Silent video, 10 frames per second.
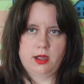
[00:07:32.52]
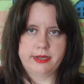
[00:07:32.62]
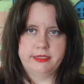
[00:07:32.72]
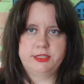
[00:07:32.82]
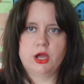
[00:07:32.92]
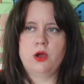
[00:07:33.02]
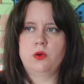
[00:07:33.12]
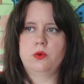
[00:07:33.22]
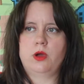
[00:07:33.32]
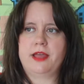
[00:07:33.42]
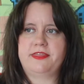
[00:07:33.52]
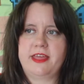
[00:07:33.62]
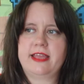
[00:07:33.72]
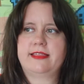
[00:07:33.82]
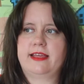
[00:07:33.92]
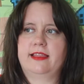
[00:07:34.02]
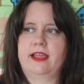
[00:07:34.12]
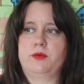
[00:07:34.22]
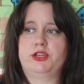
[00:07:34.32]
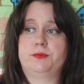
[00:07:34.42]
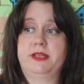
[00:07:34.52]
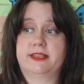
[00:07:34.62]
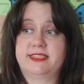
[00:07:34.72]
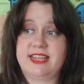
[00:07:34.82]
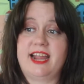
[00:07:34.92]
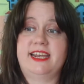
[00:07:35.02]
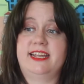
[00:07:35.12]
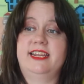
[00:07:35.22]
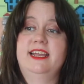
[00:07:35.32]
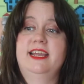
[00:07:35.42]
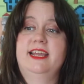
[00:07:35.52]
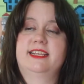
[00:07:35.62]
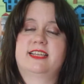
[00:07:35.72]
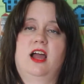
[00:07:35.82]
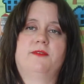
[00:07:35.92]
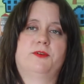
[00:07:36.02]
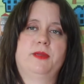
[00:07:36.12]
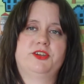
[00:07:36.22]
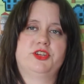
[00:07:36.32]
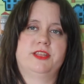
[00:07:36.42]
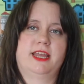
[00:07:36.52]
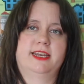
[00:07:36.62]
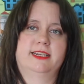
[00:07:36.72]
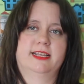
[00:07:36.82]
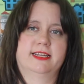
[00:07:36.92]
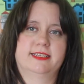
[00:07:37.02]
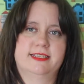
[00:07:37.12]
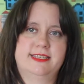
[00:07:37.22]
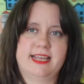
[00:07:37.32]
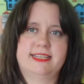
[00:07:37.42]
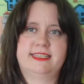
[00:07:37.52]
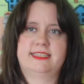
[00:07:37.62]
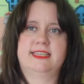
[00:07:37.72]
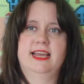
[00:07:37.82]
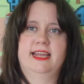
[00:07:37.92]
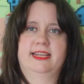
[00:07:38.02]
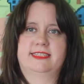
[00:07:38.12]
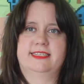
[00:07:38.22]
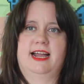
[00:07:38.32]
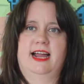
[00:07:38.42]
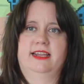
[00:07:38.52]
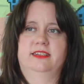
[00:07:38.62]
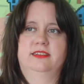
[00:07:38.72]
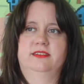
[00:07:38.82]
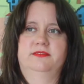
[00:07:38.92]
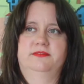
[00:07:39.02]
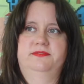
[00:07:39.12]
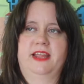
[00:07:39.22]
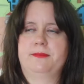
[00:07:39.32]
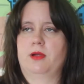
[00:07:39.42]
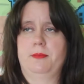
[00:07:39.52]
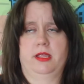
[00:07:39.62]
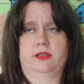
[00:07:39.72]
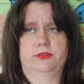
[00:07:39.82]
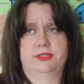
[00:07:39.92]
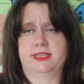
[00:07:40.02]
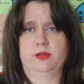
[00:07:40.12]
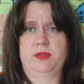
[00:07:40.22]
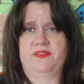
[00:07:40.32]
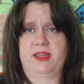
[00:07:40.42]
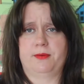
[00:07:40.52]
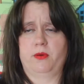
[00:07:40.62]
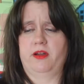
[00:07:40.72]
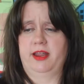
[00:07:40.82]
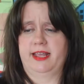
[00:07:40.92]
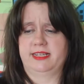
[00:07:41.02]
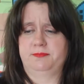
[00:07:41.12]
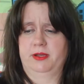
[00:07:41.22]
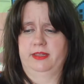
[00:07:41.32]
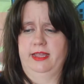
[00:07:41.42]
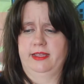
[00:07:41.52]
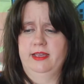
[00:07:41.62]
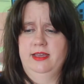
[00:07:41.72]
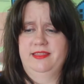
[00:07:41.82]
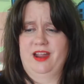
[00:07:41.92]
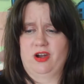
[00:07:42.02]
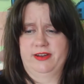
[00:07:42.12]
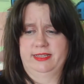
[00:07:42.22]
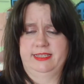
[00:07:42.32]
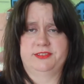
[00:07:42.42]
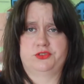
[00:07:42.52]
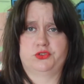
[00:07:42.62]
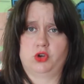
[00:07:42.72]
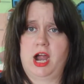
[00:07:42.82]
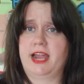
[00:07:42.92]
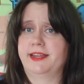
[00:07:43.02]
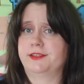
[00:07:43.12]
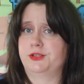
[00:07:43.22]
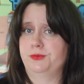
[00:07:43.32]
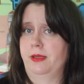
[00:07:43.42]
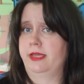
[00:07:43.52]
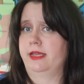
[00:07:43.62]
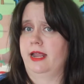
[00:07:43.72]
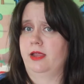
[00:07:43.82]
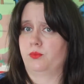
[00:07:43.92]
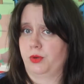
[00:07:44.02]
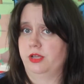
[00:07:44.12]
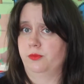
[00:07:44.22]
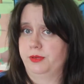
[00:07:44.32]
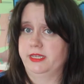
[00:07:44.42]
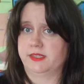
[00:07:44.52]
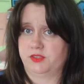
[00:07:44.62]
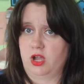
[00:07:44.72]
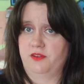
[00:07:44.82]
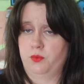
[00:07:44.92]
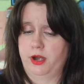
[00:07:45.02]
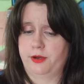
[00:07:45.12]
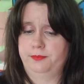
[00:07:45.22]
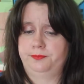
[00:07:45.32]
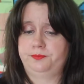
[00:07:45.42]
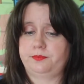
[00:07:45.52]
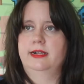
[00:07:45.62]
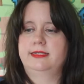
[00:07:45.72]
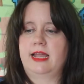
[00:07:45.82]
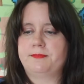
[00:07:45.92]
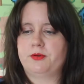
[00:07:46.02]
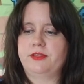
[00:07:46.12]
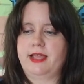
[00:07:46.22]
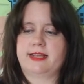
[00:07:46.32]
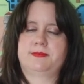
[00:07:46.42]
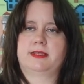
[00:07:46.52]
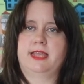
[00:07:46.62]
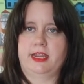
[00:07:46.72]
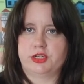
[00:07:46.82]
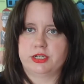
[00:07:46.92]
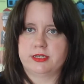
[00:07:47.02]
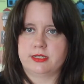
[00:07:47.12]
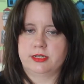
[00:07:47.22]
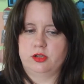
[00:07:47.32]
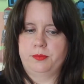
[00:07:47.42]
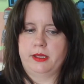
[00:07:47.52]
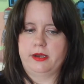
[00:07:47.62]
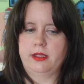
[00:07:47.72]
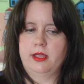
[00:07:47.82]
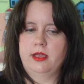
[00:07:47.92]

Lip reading: I think that like we should be excited. It's confirmation that it exists. It's not I mean, it could still be vaporware, I guess, but like they are at least trying to make it a real piece of software. Temper the expectations a little bit,